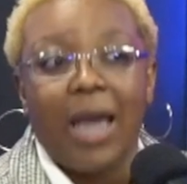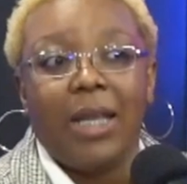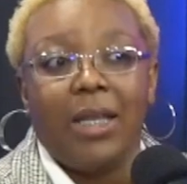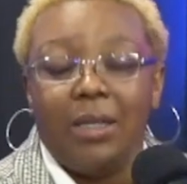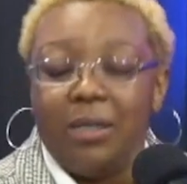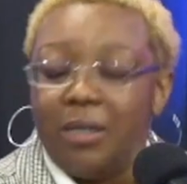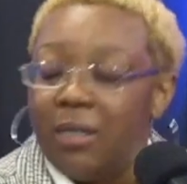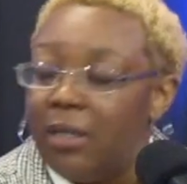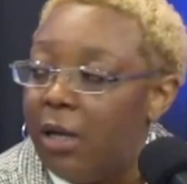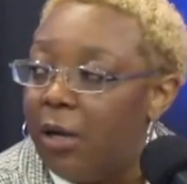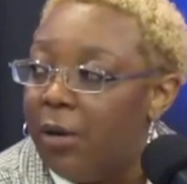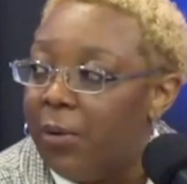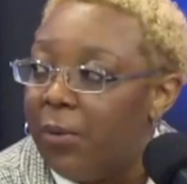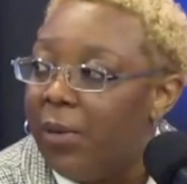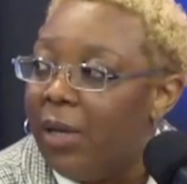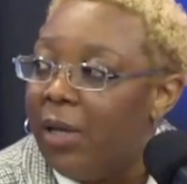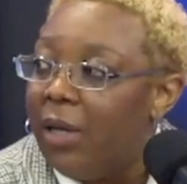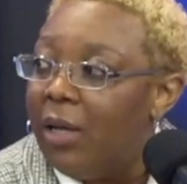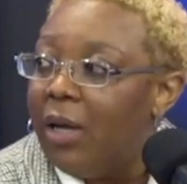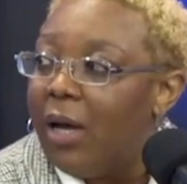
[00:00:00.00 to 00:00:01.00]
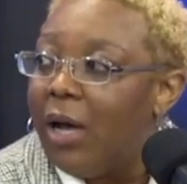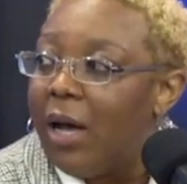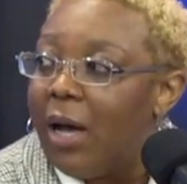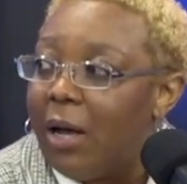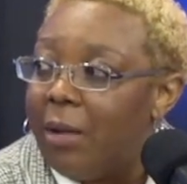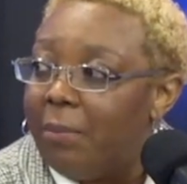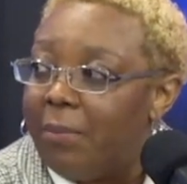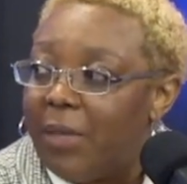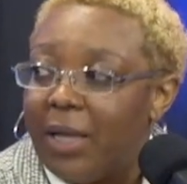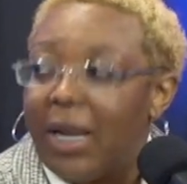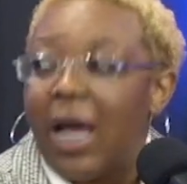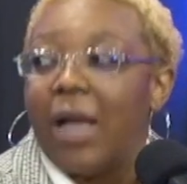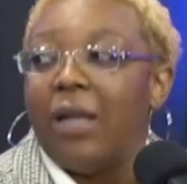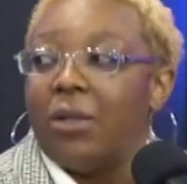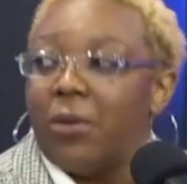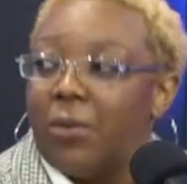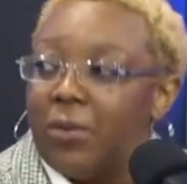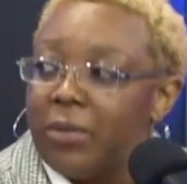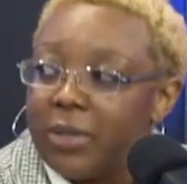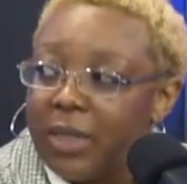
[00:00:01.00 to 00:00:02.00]
didn't know um, that I
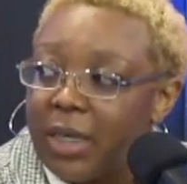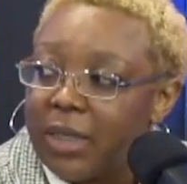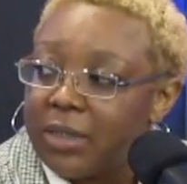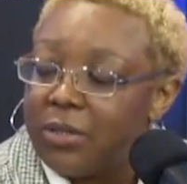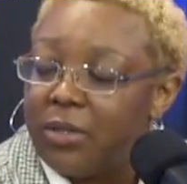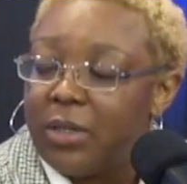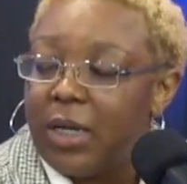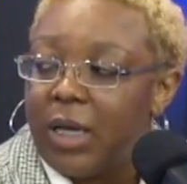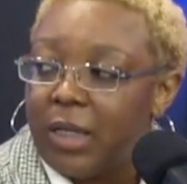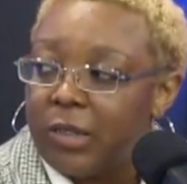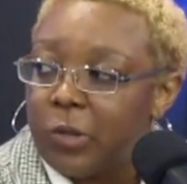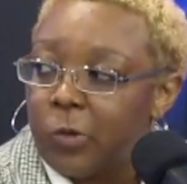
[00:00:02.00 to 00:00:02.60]
learned yesterday right. as